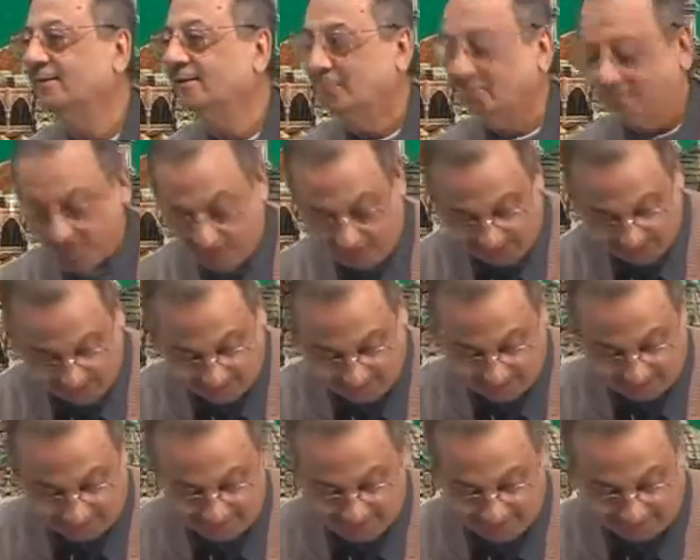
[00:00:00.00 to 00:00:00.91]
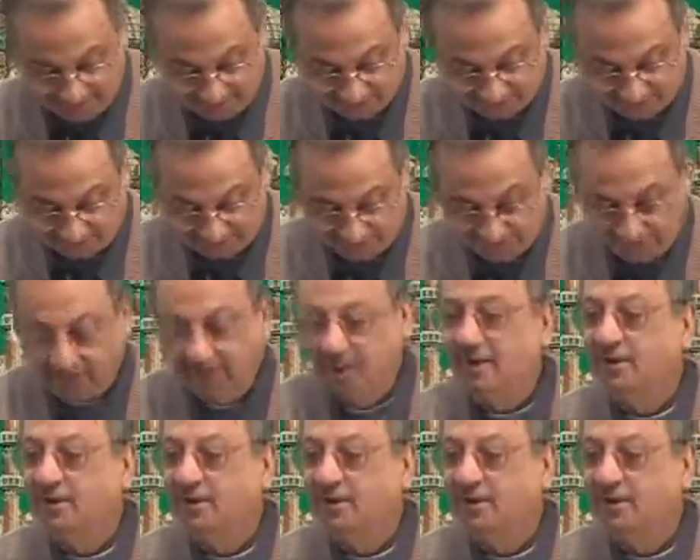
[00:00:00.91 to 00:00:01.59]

mu'arab, mashallah.